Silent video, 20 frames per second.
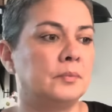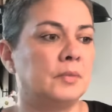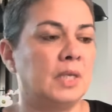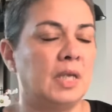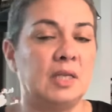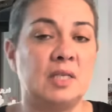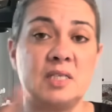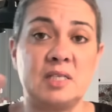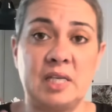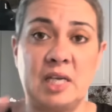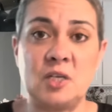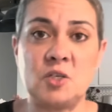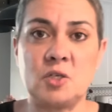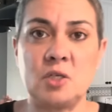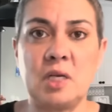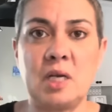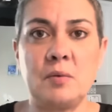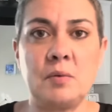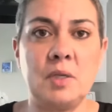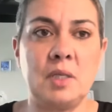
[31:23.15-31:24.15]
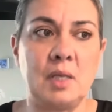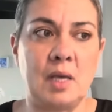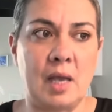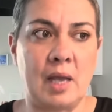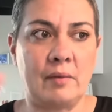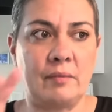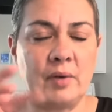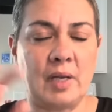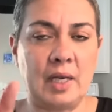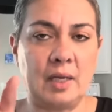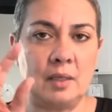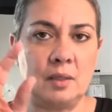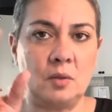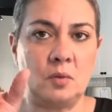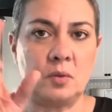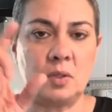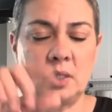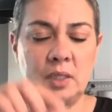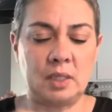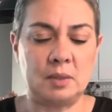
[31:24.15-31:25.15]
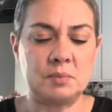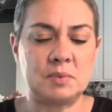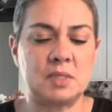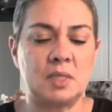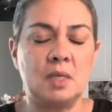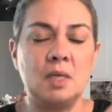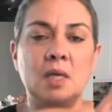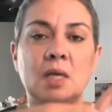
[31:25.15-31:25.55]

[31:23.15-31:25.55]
and stationery that have like little clips